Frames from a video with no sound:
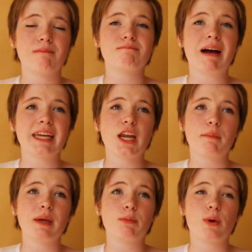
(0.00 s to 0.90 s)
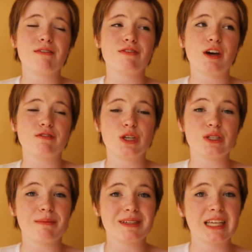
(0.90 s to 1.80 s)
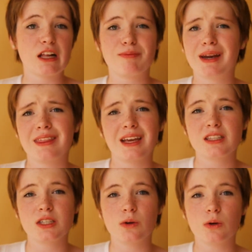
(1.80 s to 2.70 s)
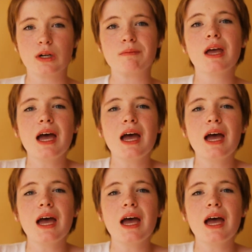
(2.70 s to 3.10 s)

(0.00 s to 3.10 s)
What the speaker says: Might not be brave enough to use it myself, but I think it's so cool.